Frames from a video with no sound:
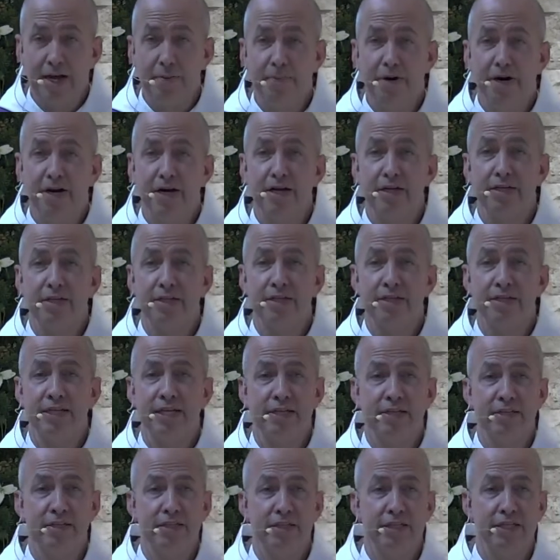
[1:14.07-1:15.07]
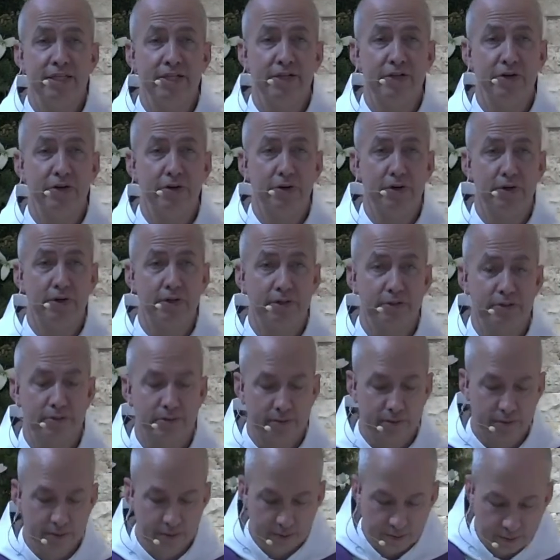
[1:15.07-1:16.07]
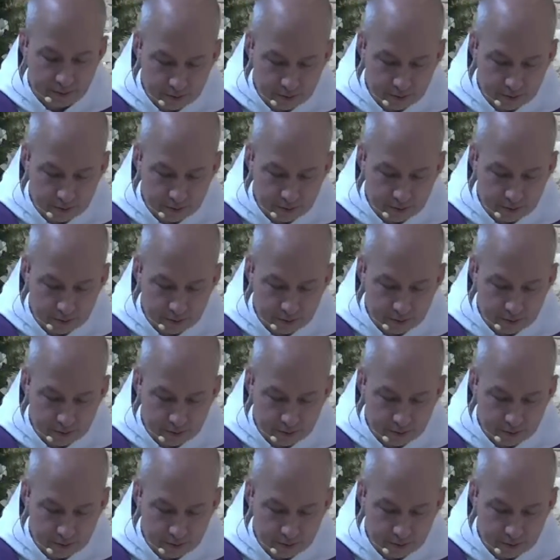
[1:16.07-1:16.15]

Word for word: Gospel of the Lord. Praise to you,